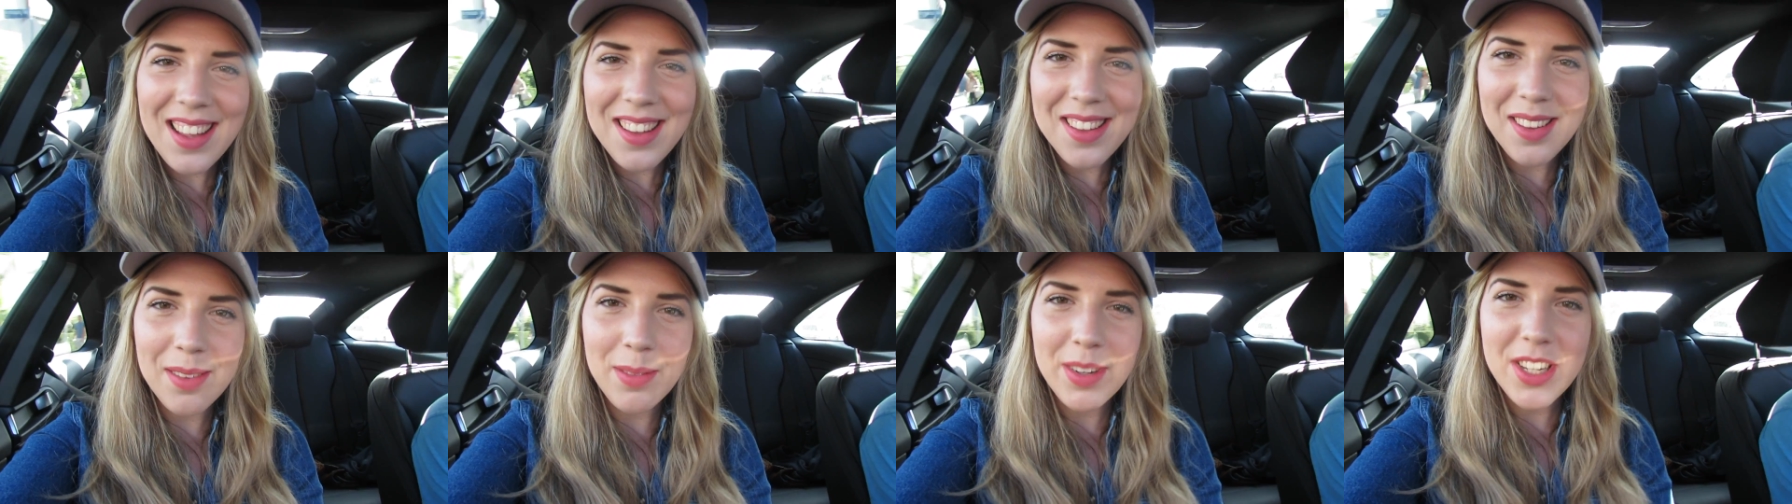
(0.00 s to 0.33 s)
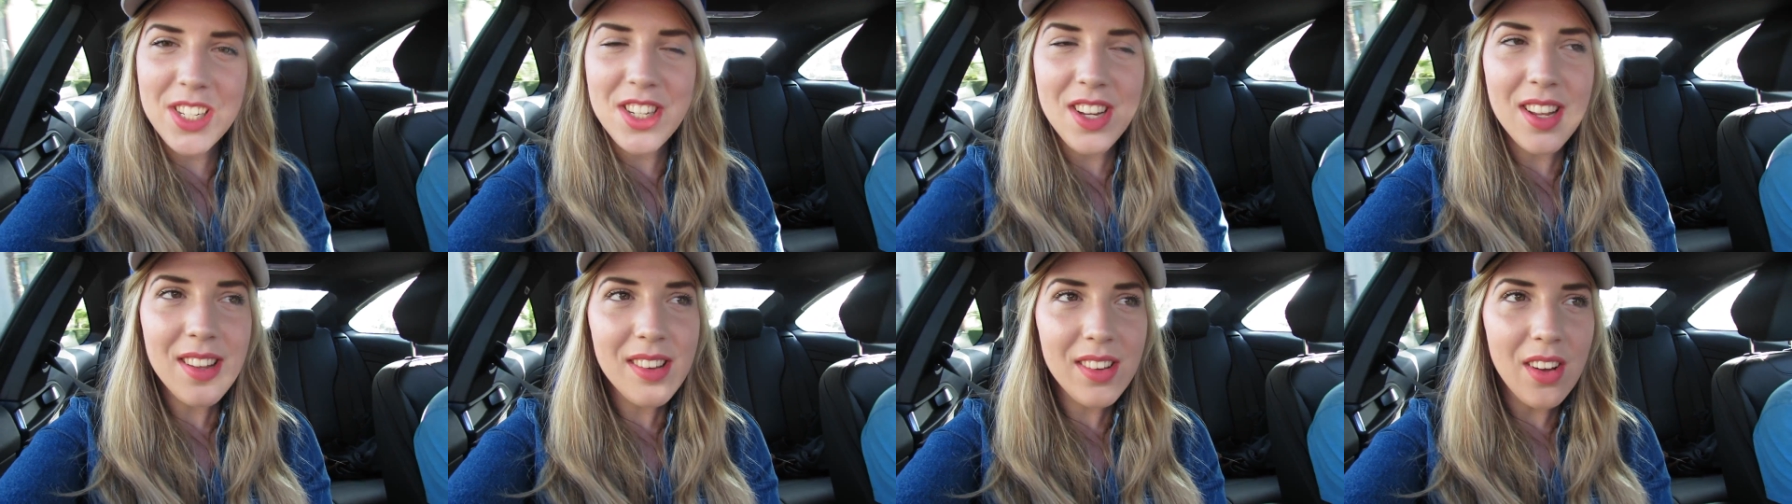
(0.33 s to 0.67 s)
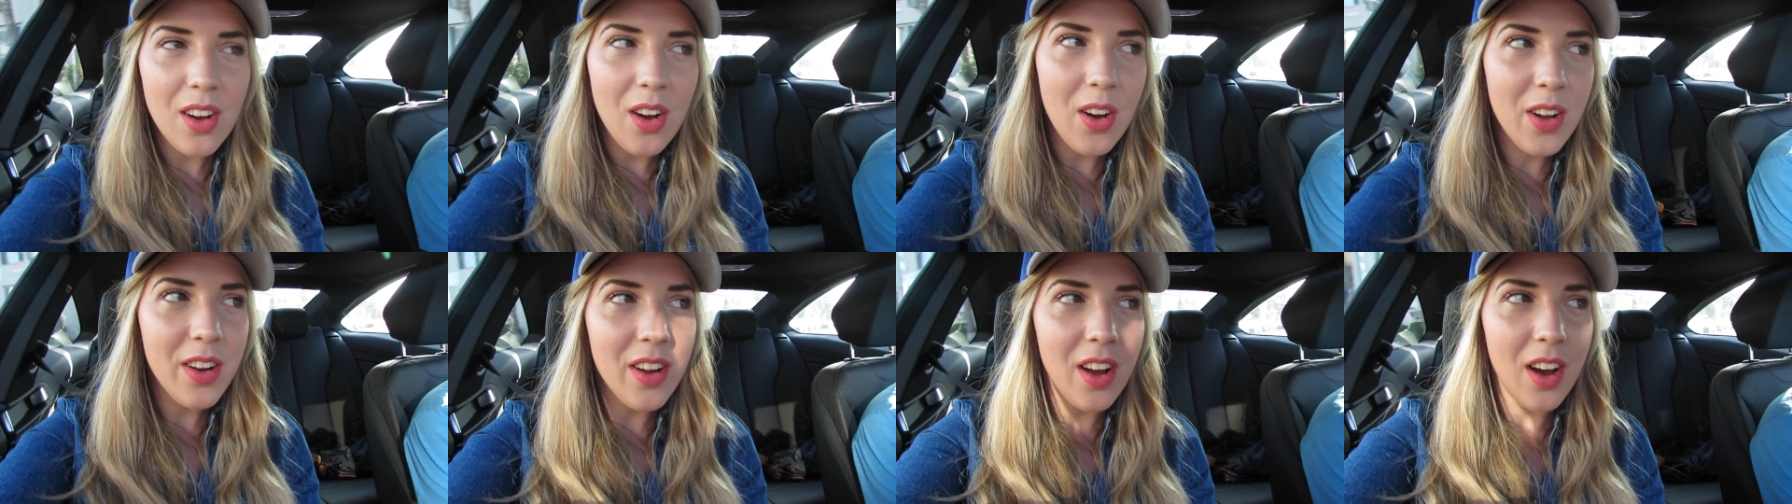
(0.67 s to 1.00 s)
so we're just
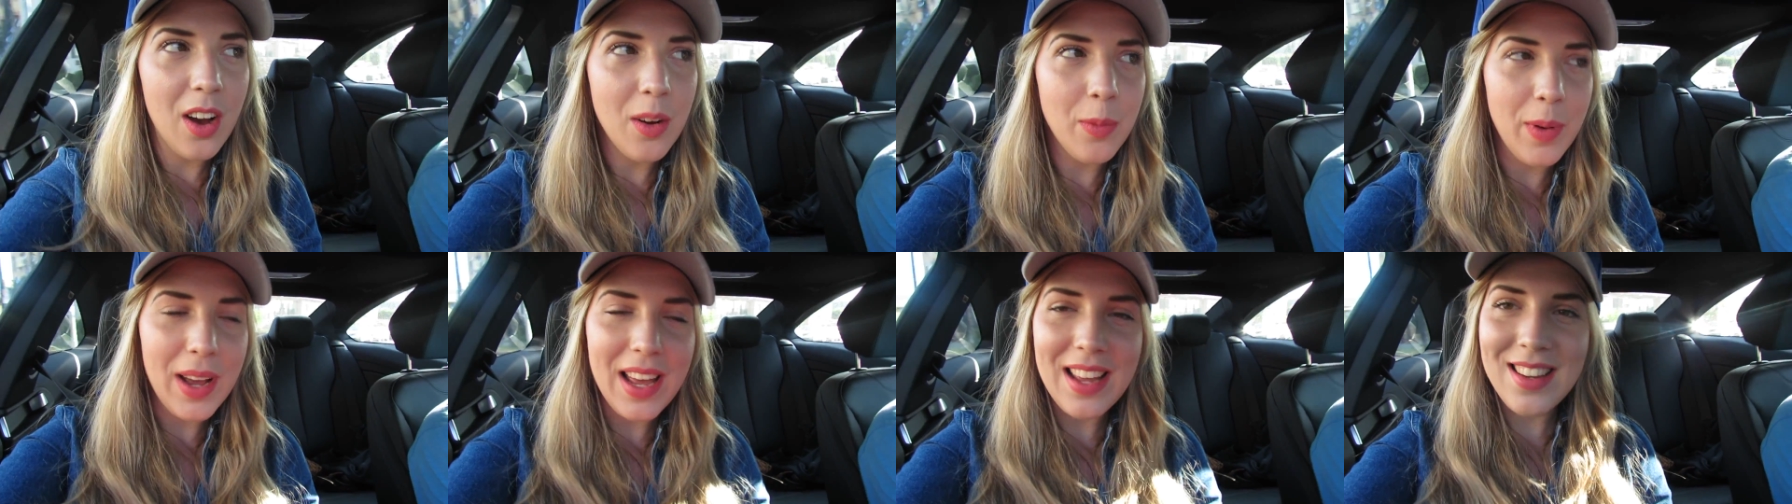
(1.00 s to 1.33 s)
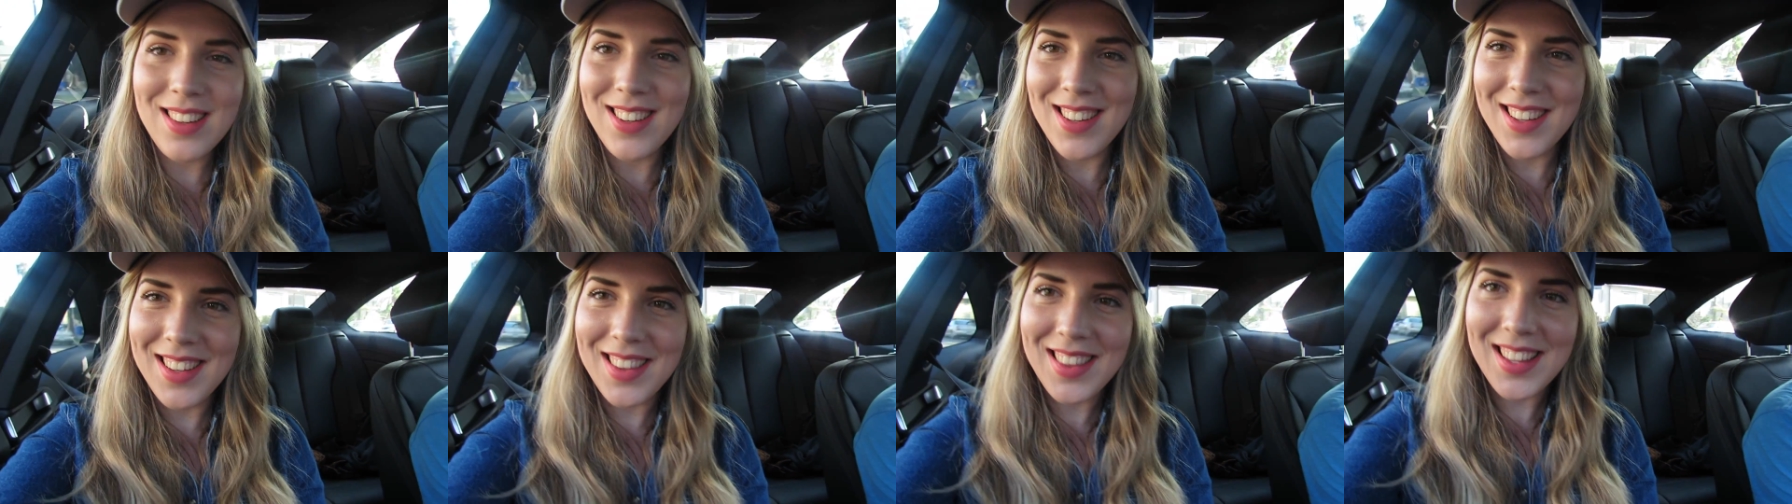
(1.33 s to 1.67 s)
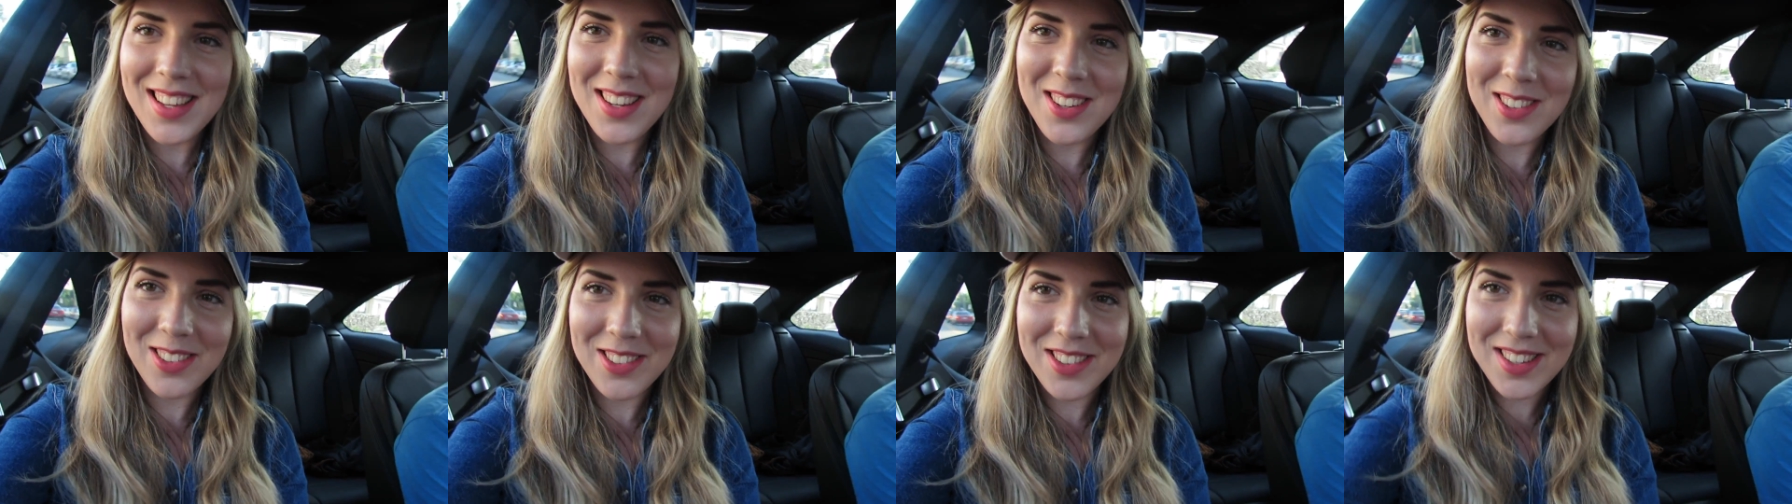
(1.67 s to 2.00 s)
on our way to
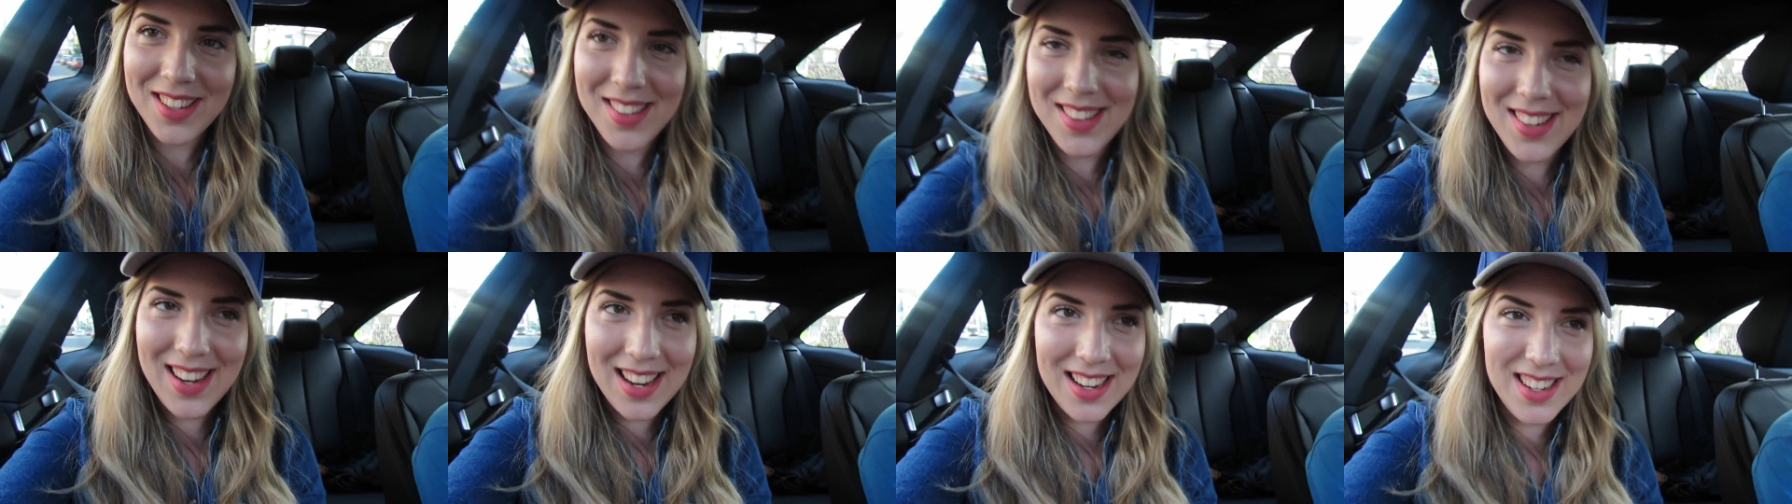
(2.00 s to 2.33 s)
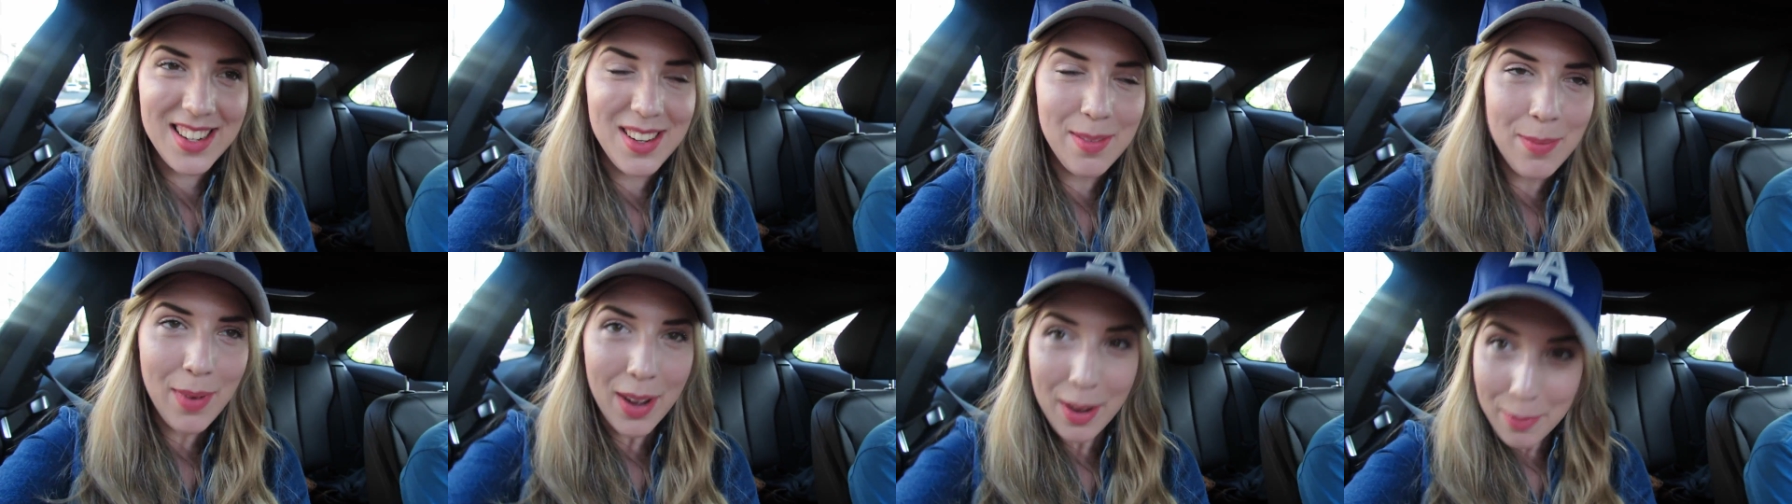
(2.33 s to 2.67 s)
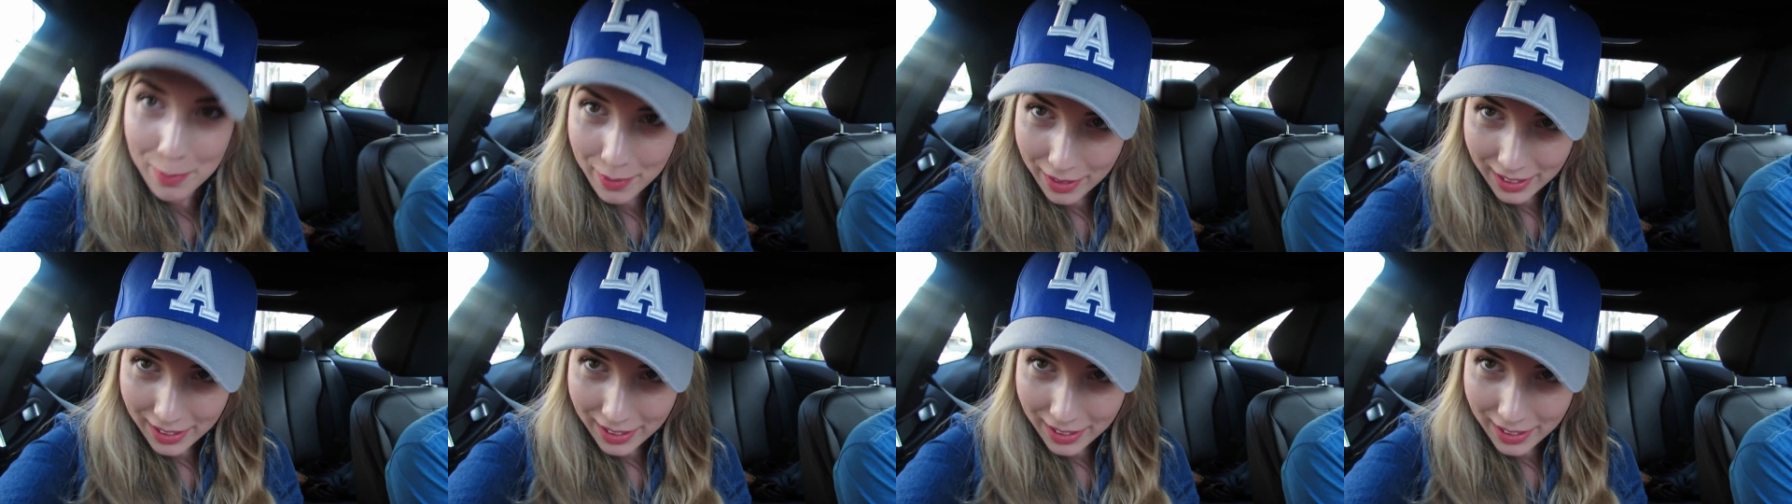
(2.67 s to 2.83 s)
the Dodgers Stadium. I'm